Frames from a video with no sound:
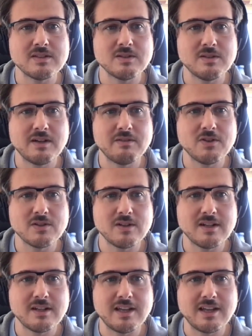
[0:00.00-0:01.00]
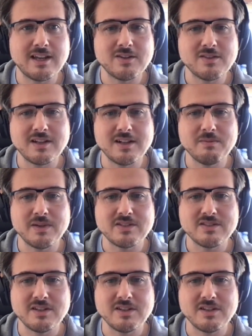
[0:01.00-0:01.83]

So unfortunately, I cannot help much.